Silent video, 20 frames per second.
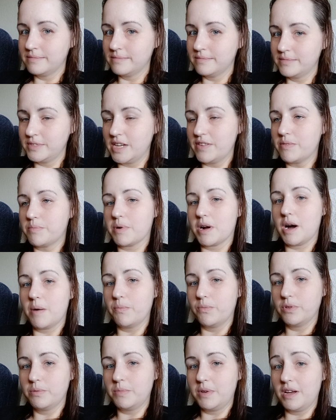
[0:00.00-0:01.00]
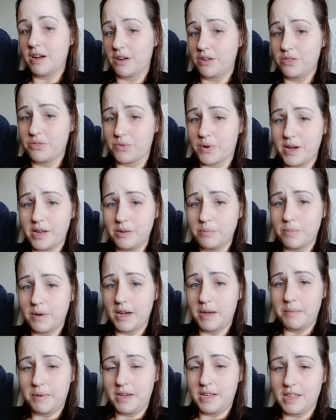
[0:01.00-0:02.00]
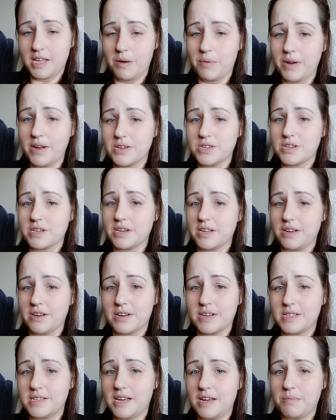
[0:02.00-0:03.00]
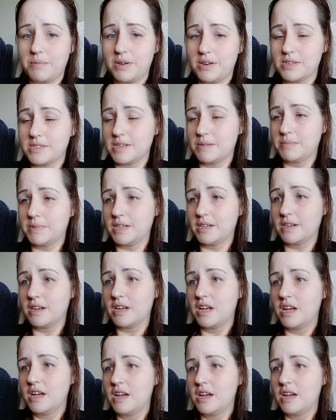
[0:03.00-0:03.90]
Do you have a problem with me? Are you threatened by me? And that way you're trying to irritate me or something?